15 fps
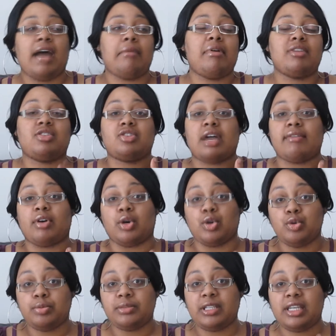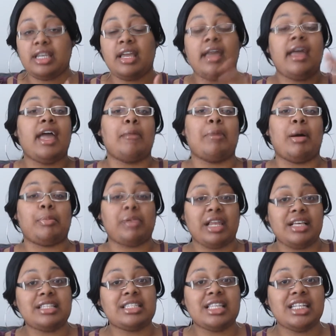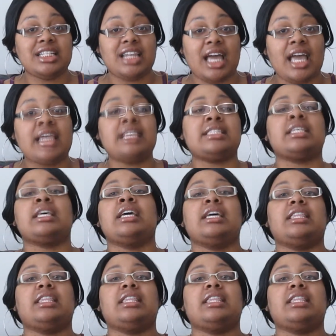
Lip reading: I'd rather drive a hoopty and my place look nice